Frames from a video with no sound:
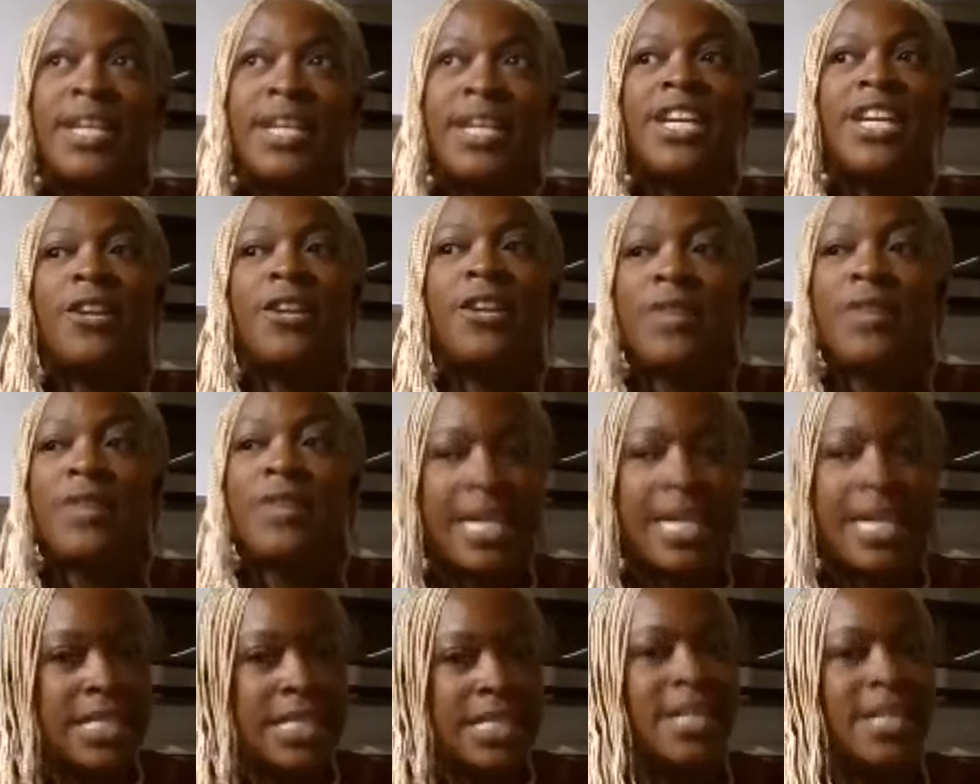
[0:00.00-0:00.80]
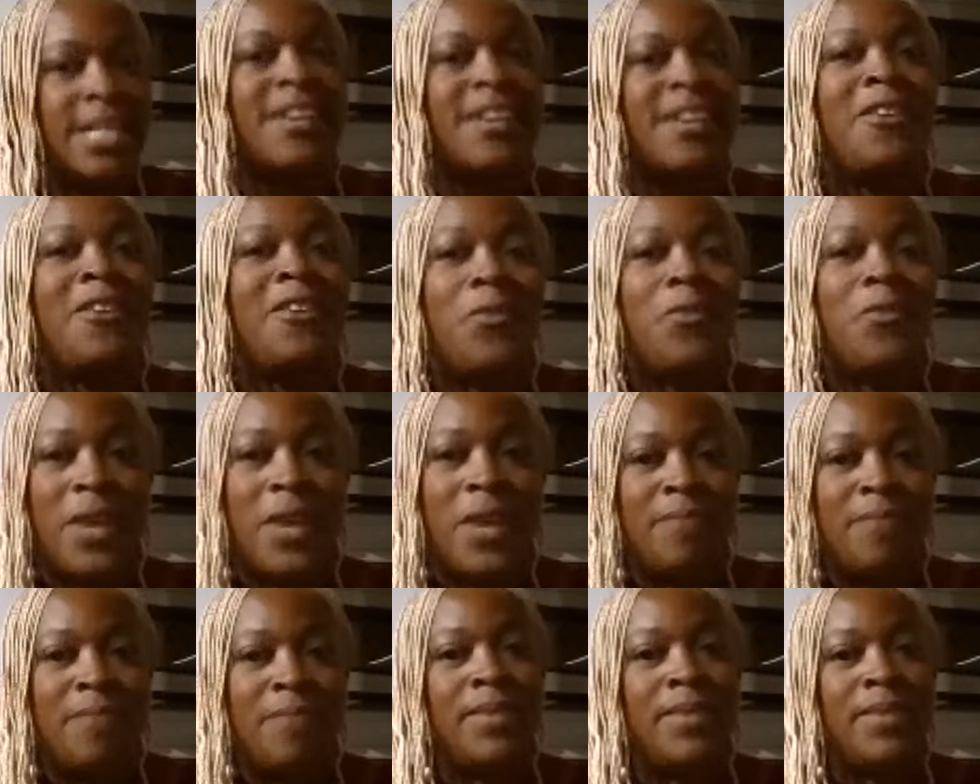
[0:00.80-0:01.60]
you know, the idea of
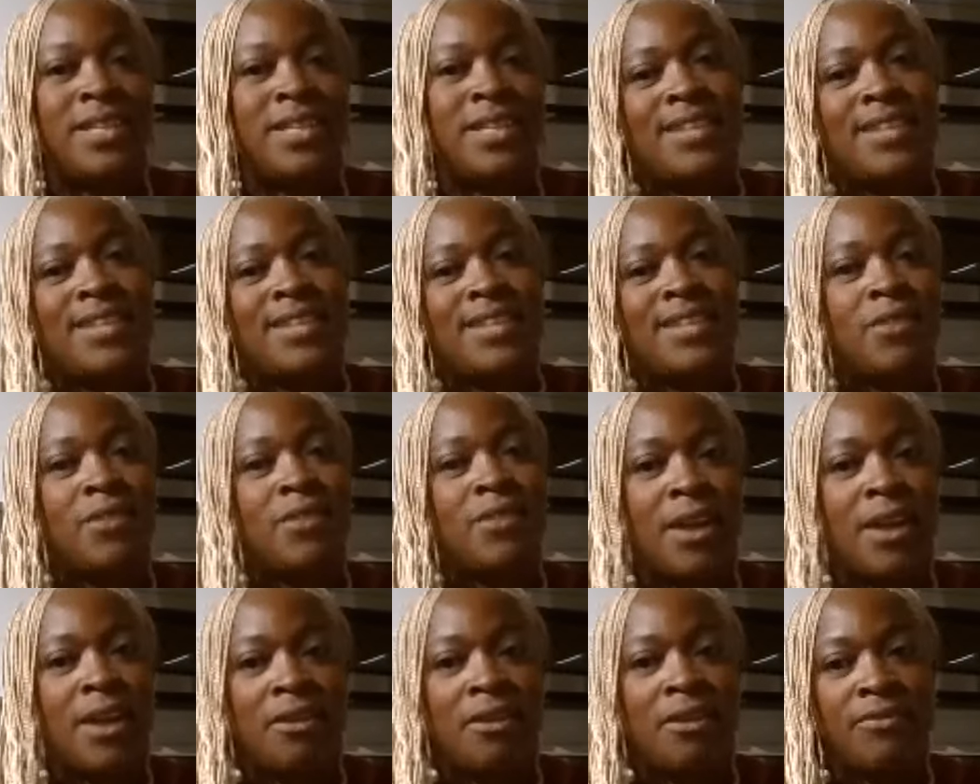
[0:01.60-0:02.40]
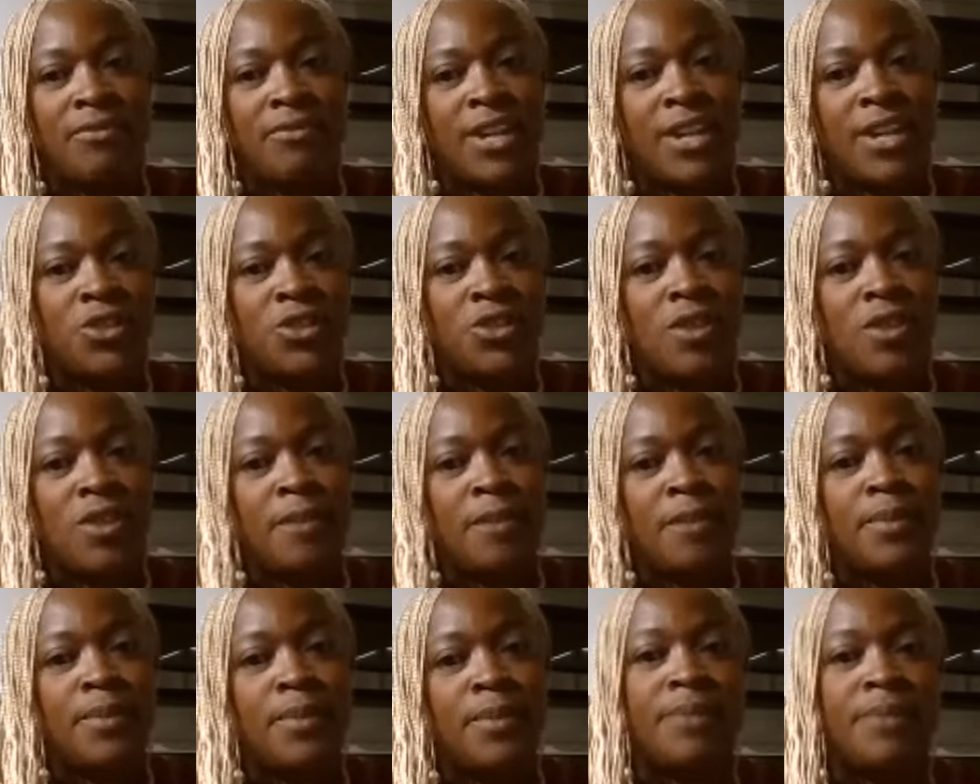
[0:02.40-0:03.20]
what it means to have a, a
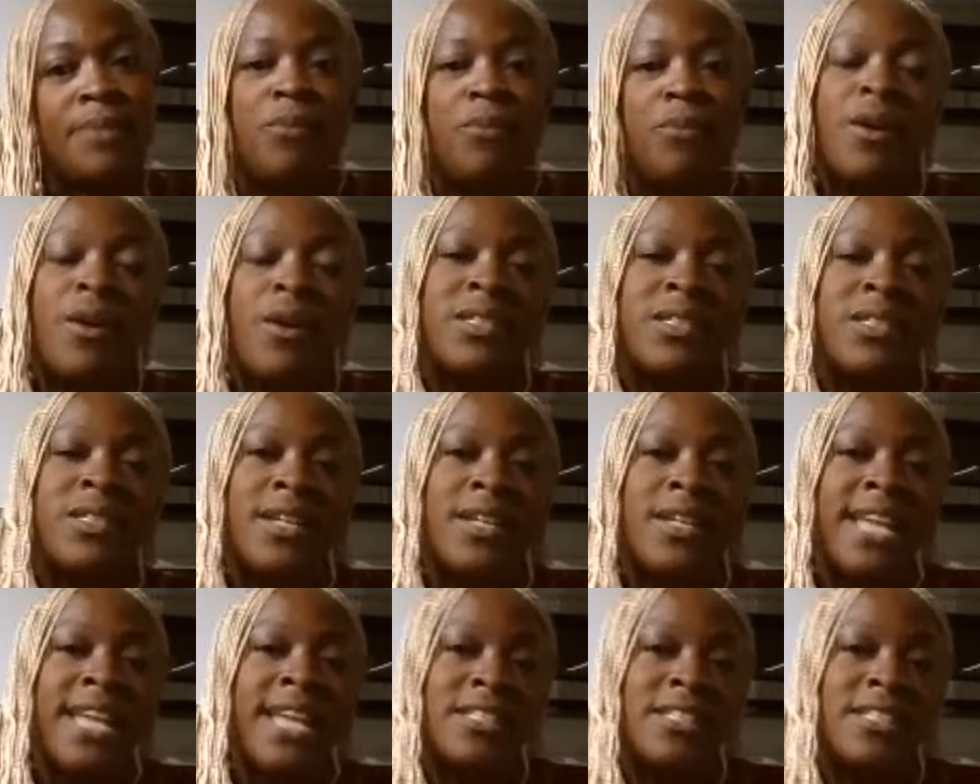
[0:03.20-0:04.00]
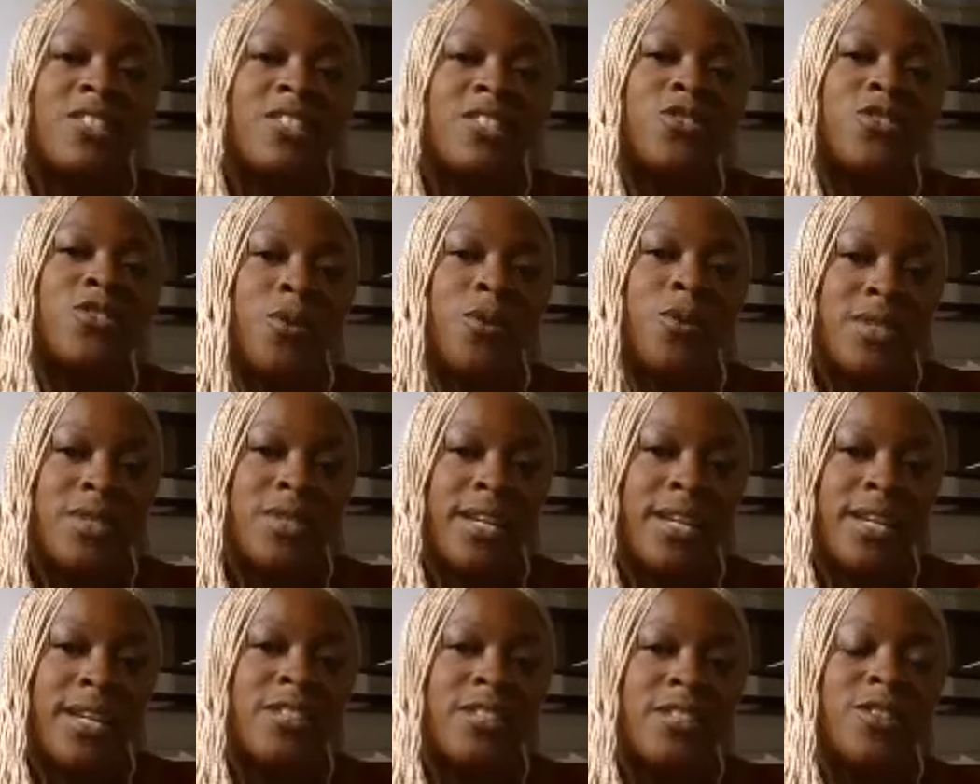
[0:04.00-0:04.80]
restaurant, but more as a
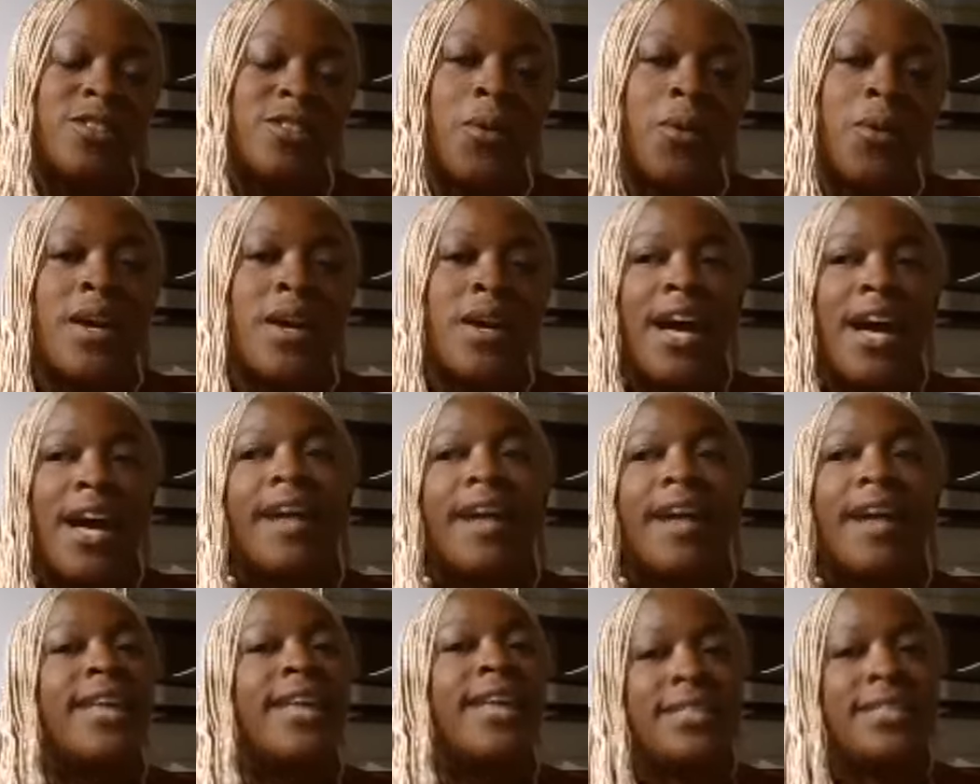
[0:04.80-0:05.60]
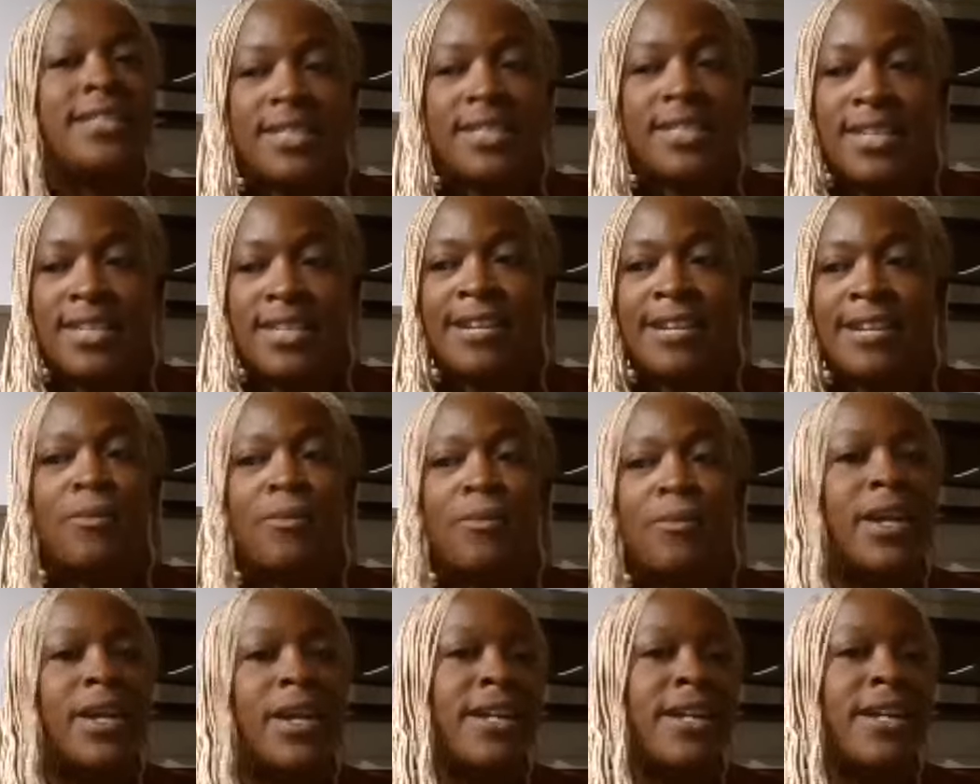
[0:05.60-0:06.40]
consulting. So, as I said, I'm
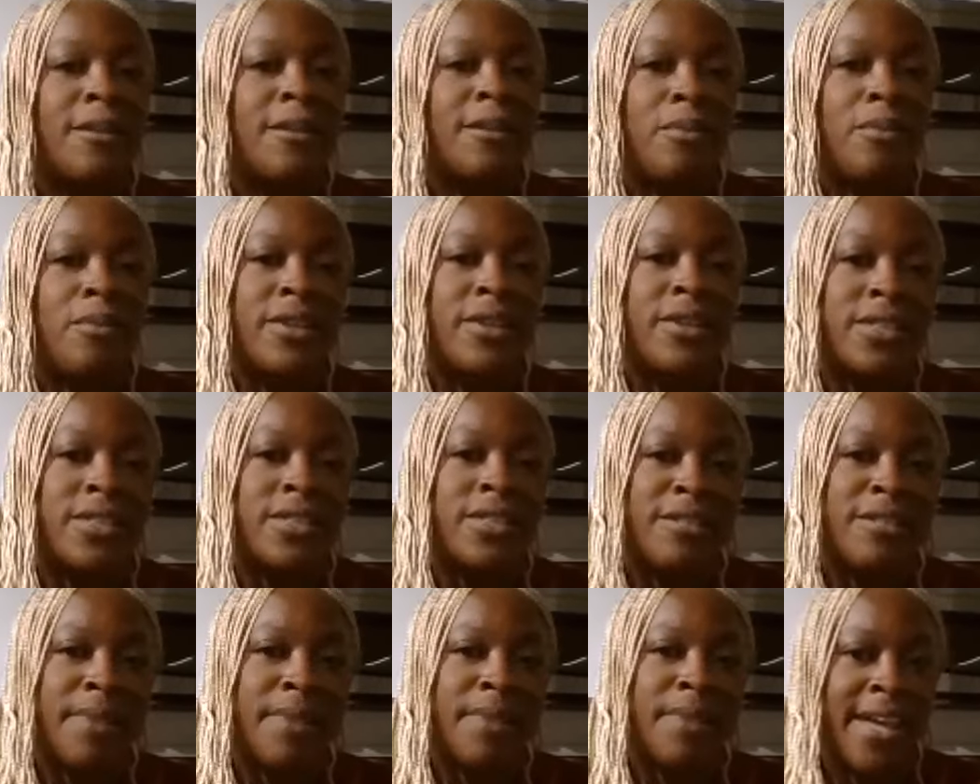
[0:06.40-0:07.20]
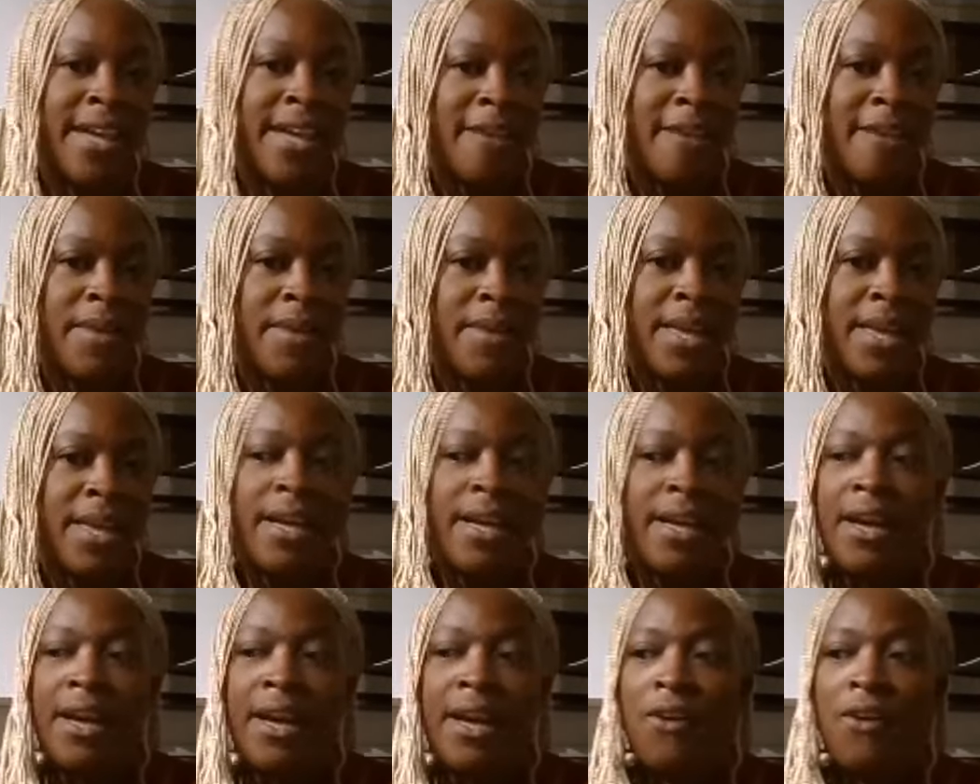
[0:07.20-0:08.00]
working on a project in
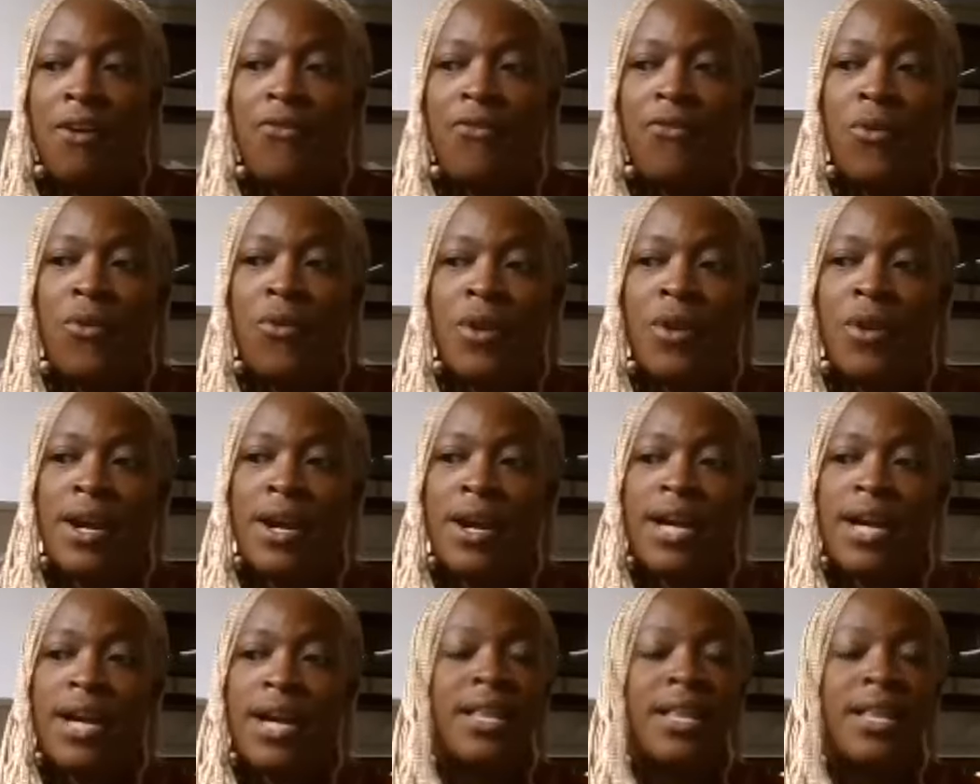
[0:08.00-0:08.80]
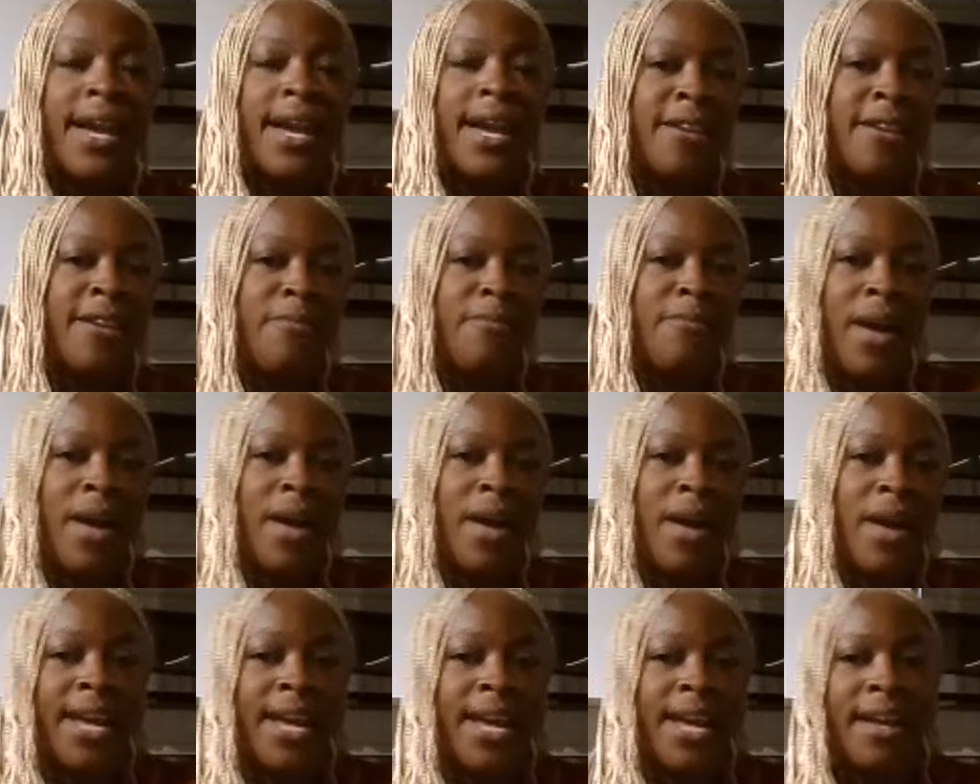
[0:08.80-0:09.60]
Miami for a client of
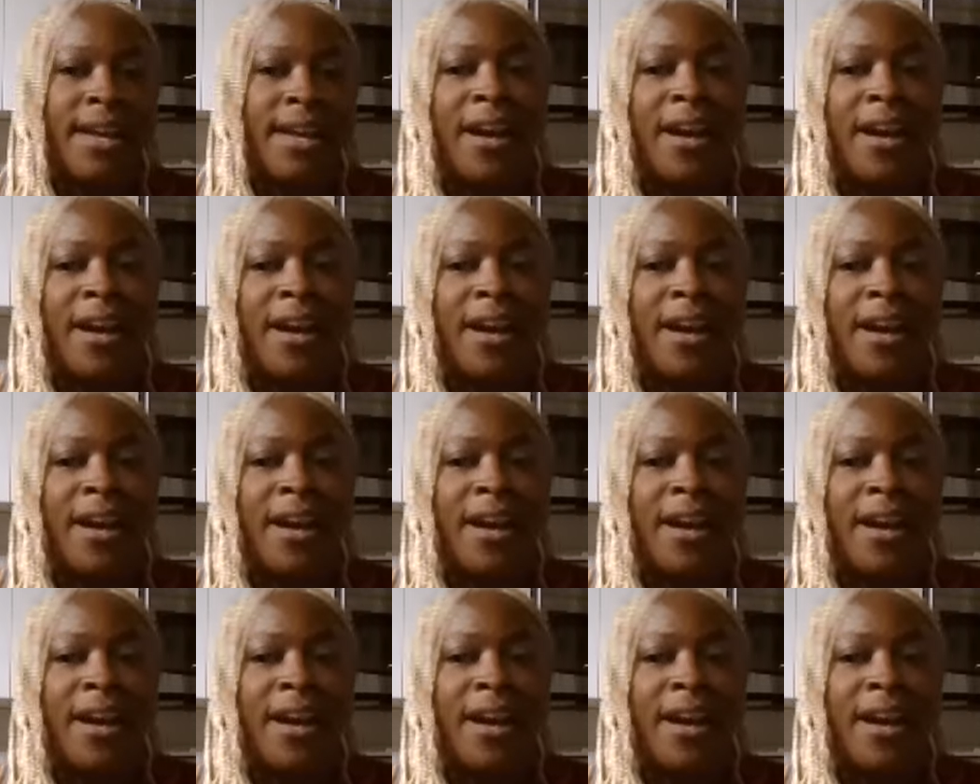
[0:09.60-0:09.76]
mine.